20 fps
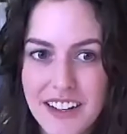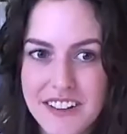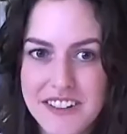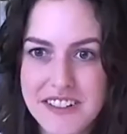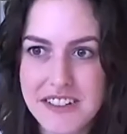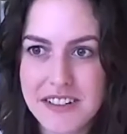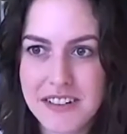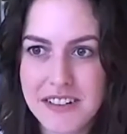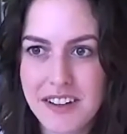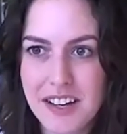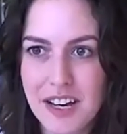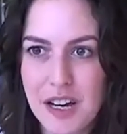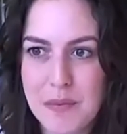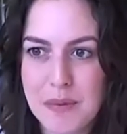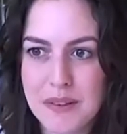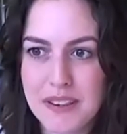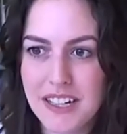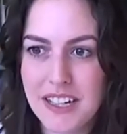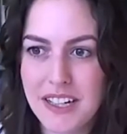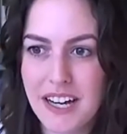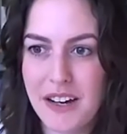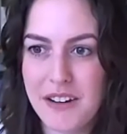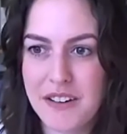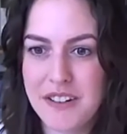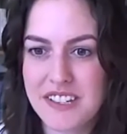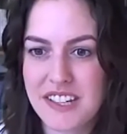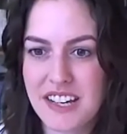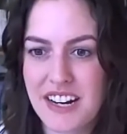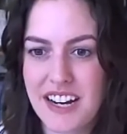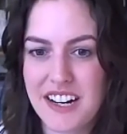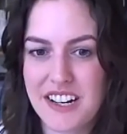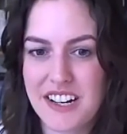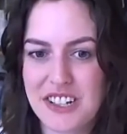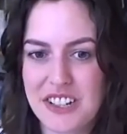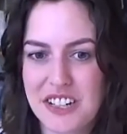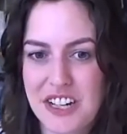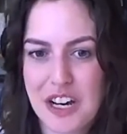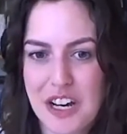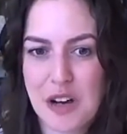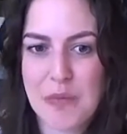I'll do that, but that, how is that
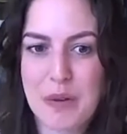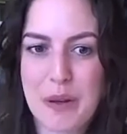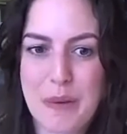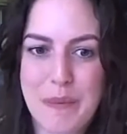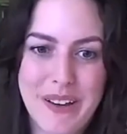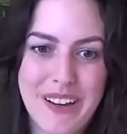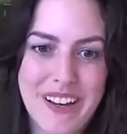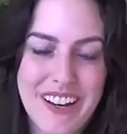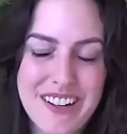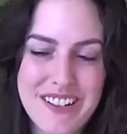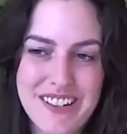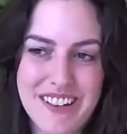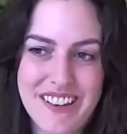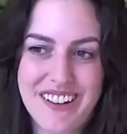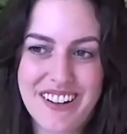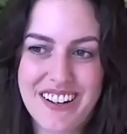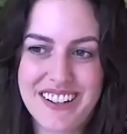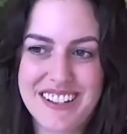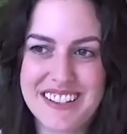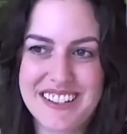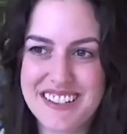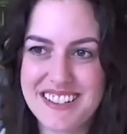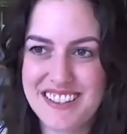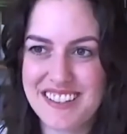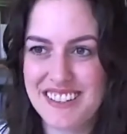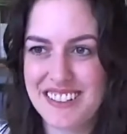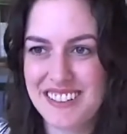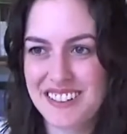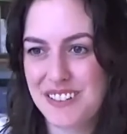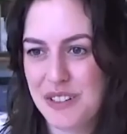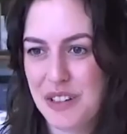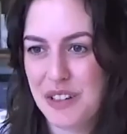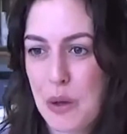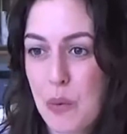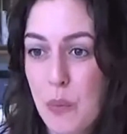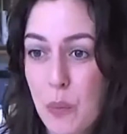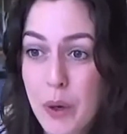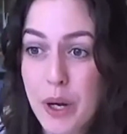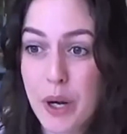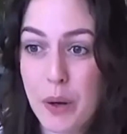actually helping me get to the next,
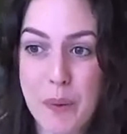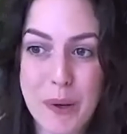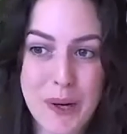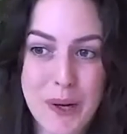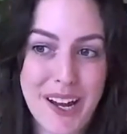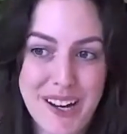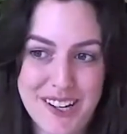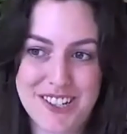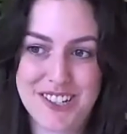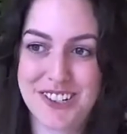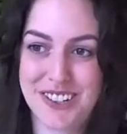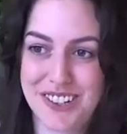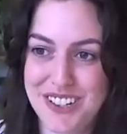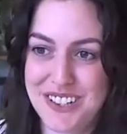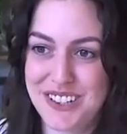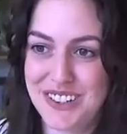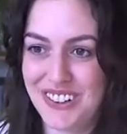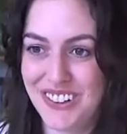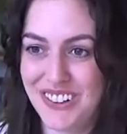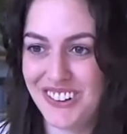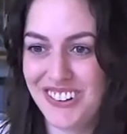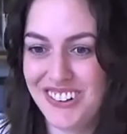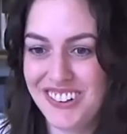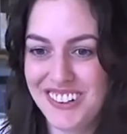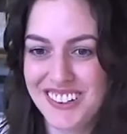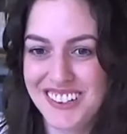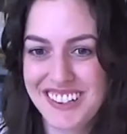like, what I want to actually do?